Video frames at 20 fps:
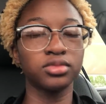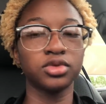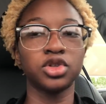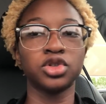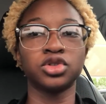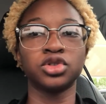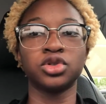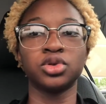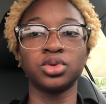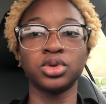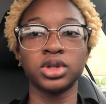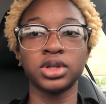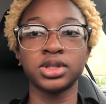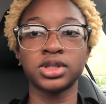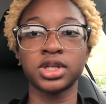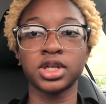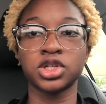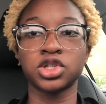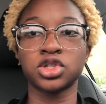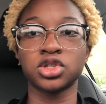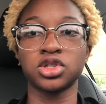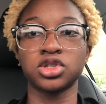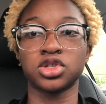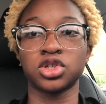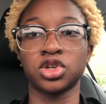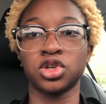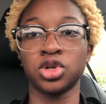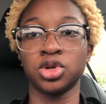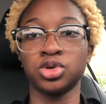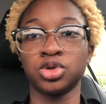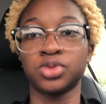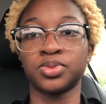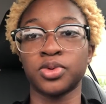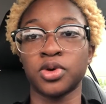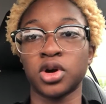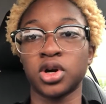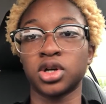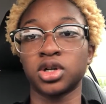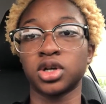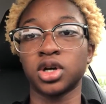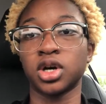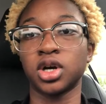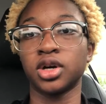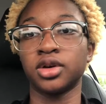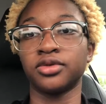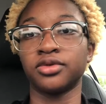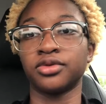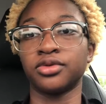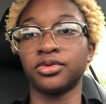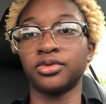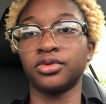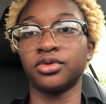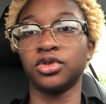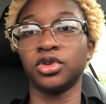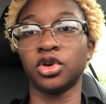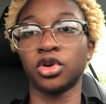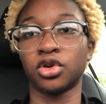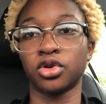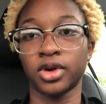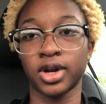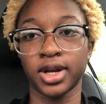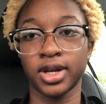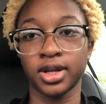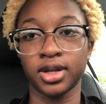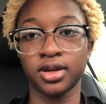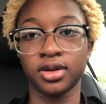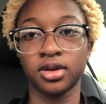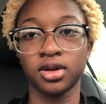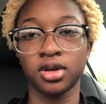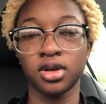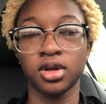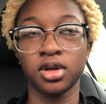Your utilization is a huge part of your credit